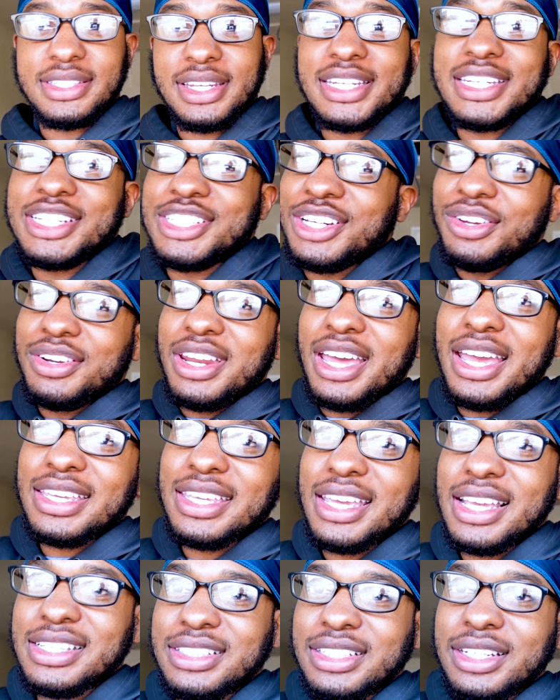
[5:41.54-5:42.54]
it? Did y'all not
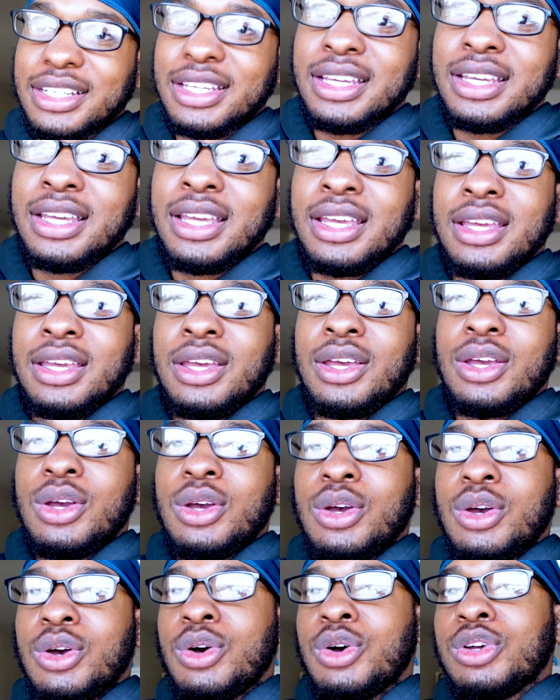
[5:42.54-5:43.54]
guess it?
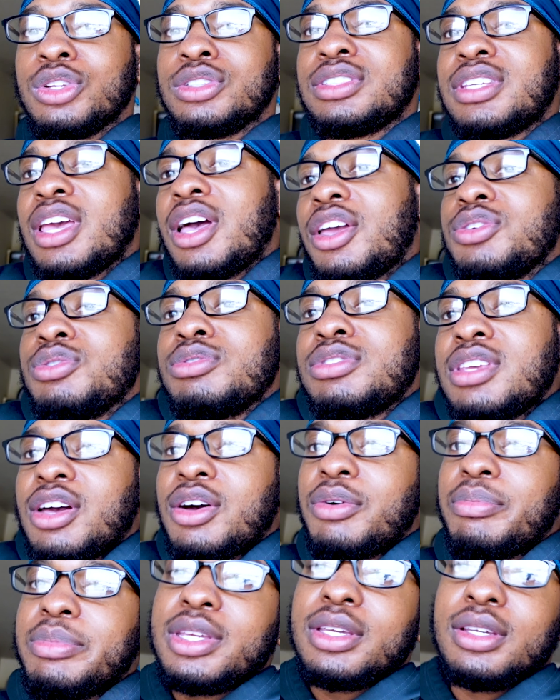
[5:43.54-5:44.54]

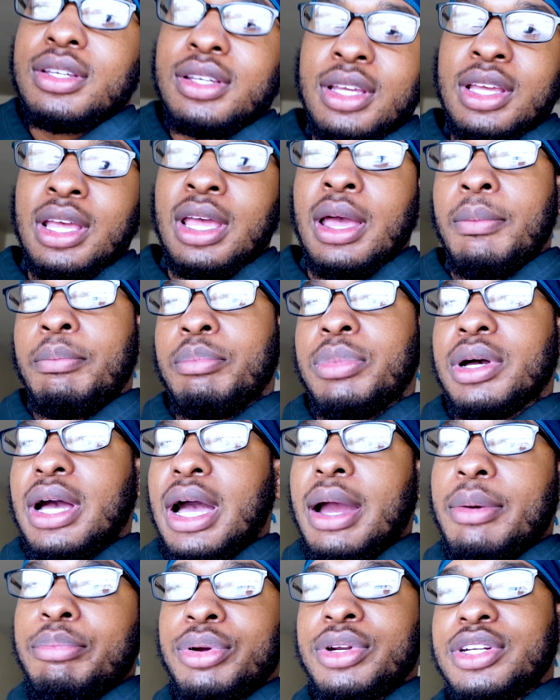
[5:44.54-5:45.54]
Tell me.
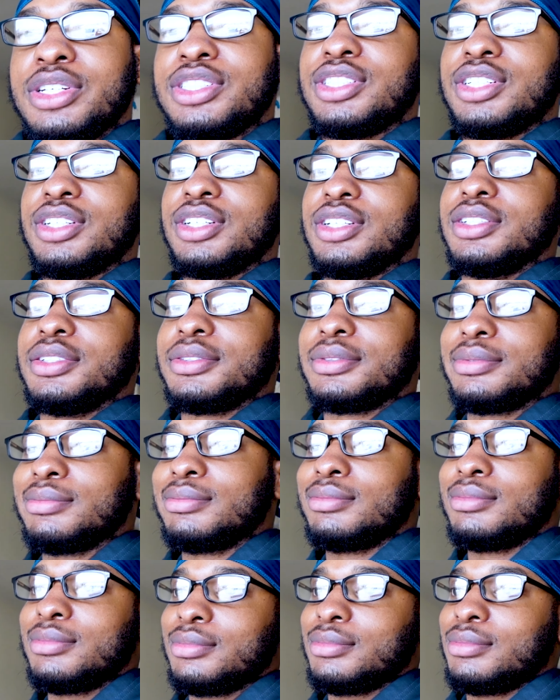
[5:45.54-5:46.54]
But I'm pretty sure
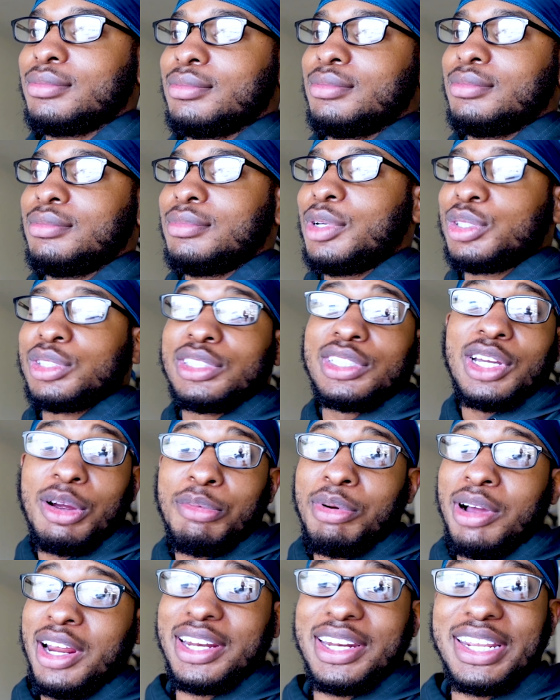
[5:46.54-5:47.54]
most of y'all
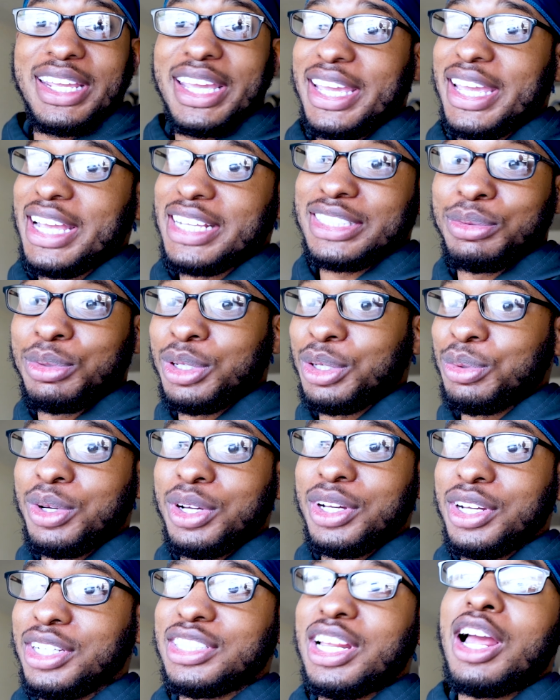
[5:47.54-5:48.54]
probably didn't guess what it
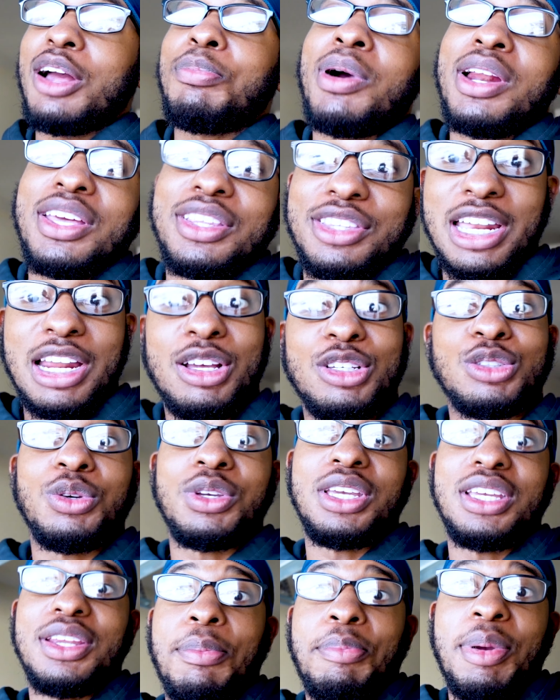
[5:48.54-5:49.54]
was. Y'all probably thought I was gonna
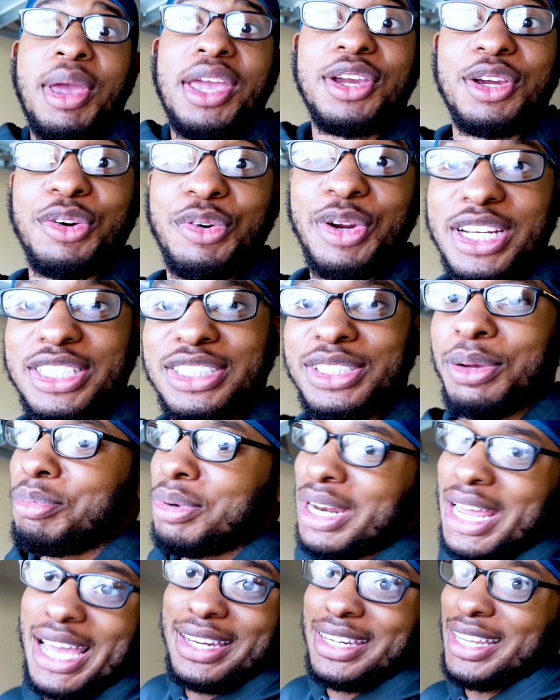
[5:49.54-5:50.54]
get a paint correction,
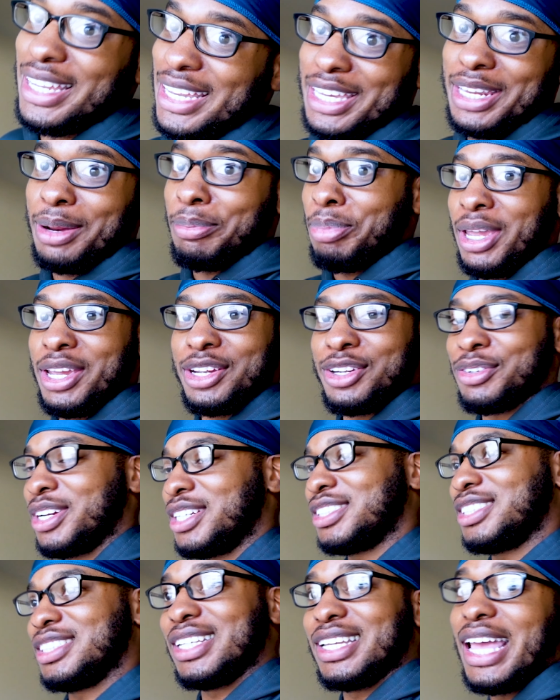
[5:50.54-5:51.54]
but I didn't get a paint
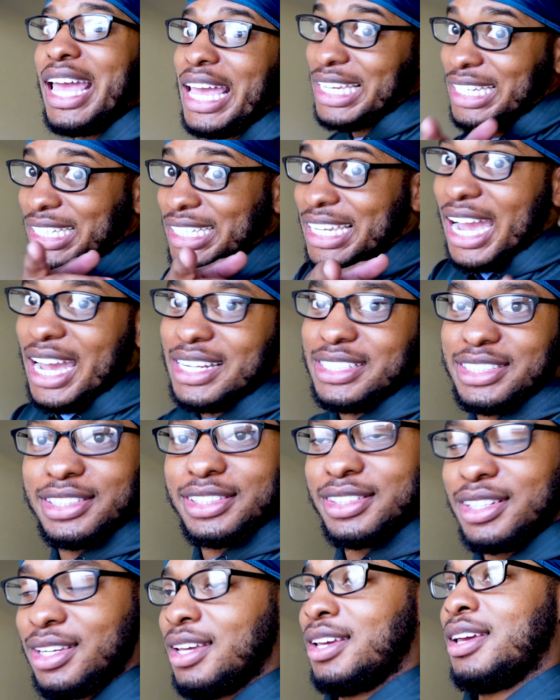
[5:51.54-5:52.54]
correction.
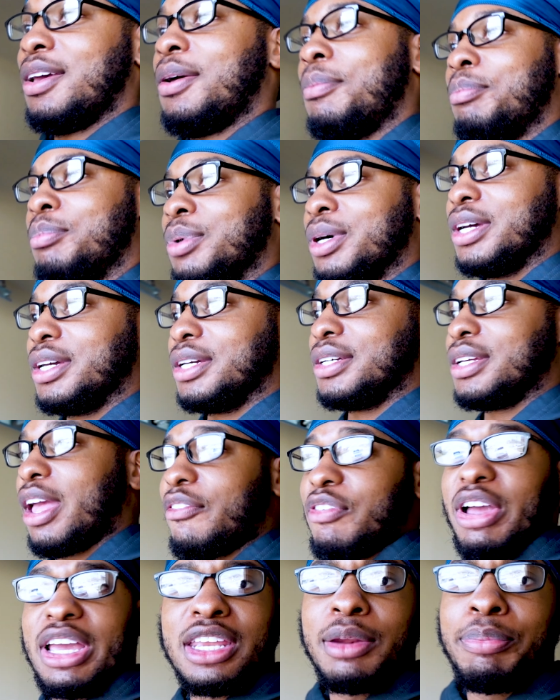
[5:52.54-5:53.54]
Gotcha. But
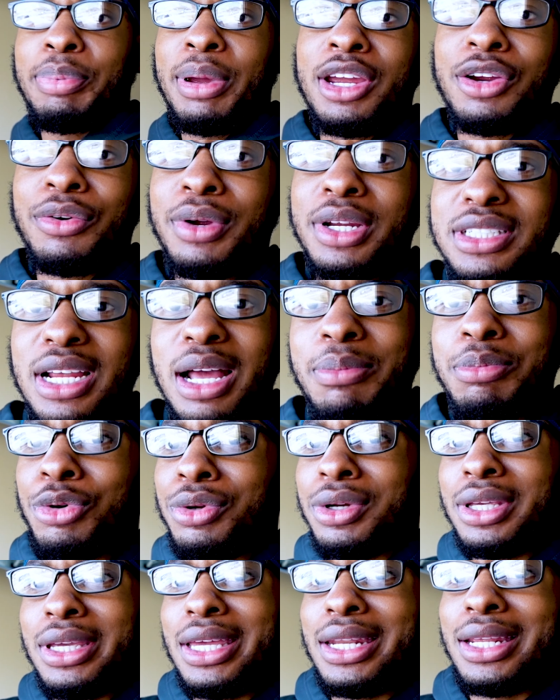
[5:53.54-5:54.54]
if I get a paint correction, I'm
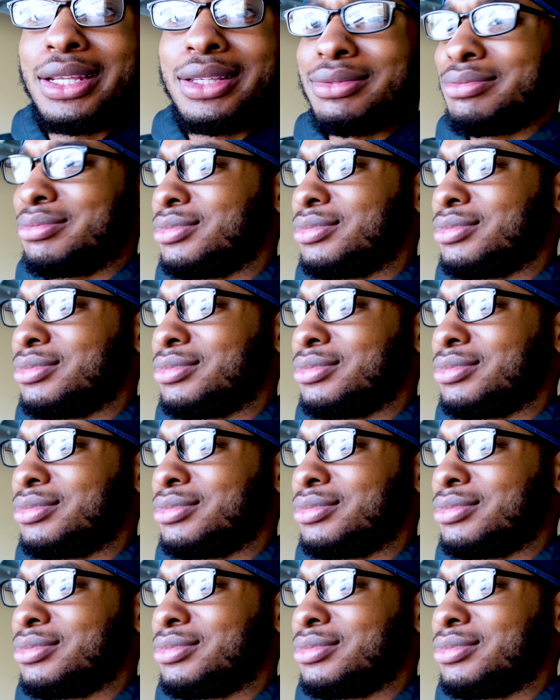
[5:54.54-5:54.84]
gonna get it